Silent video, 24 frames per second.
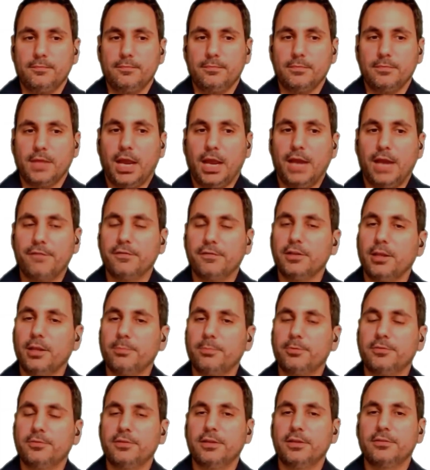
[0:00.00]
have an
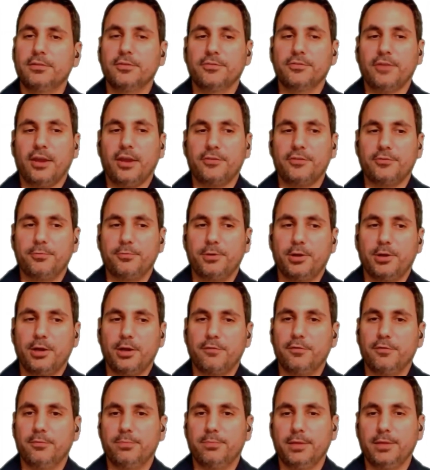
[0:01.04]
up-to-date disaster
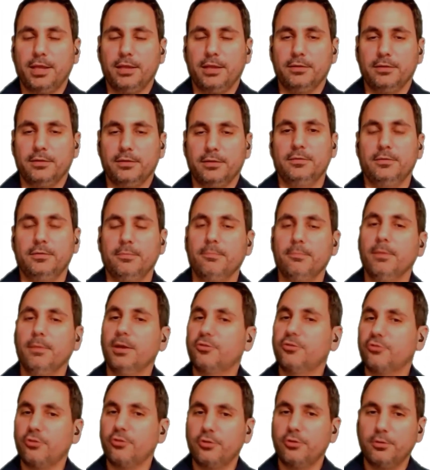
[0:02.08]
recovery plan. Make
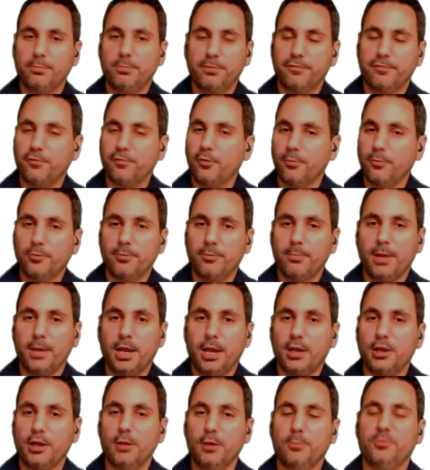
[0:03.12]
sure you perform your
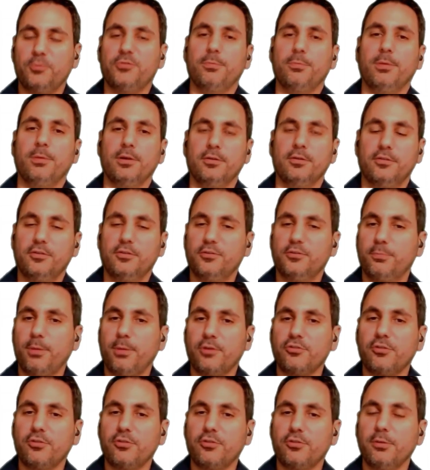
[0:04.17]
backups, but it's
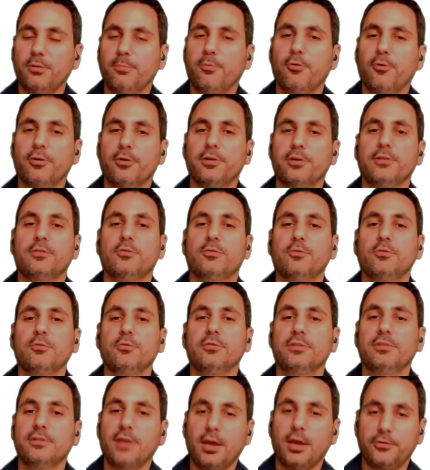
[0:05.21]
especially important to
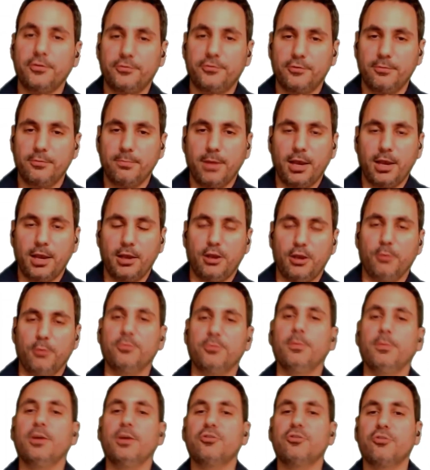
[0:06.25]
test your backups.
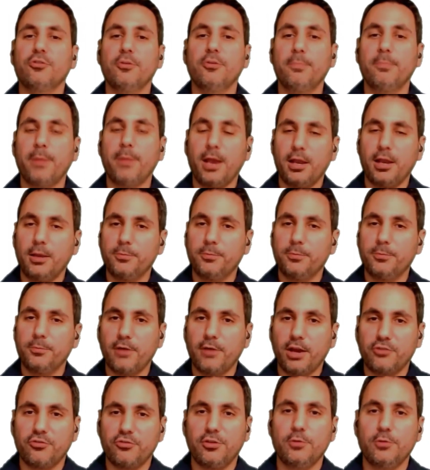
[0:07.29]
Make sure your backups are
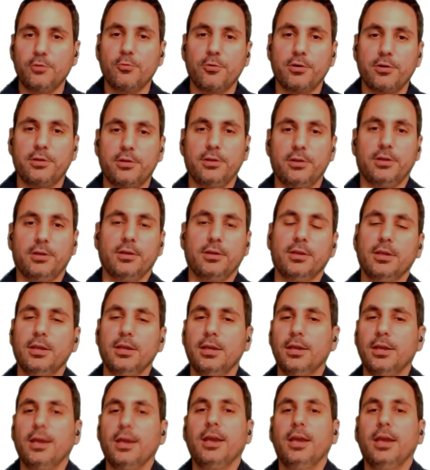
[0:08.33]
actually working.
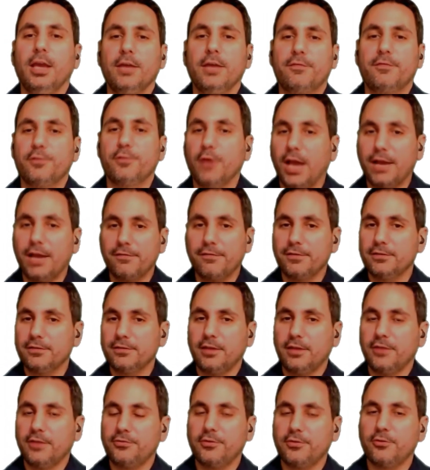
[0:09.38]
If you haven't
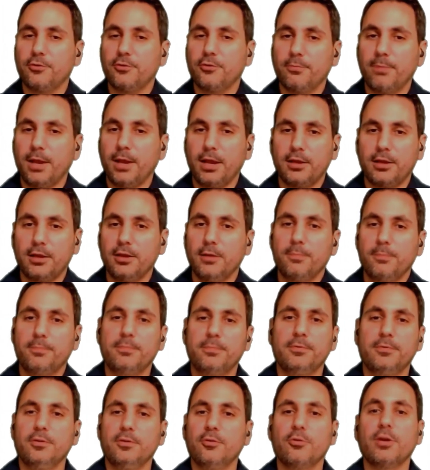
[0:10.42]
tested your backup,
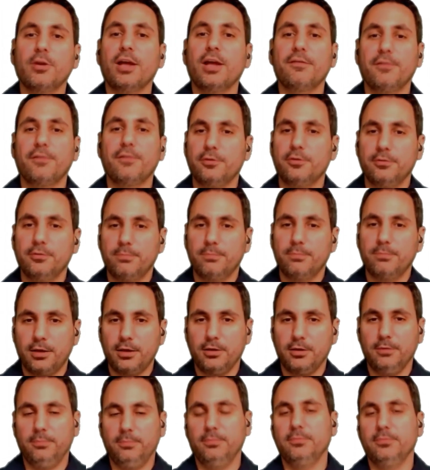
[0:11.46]
you don't have a good
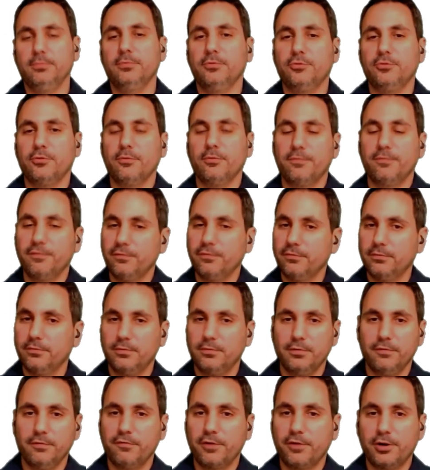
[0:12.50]
backup. So,
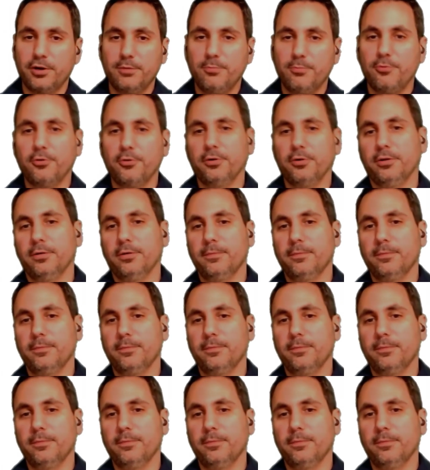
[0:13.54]
very important.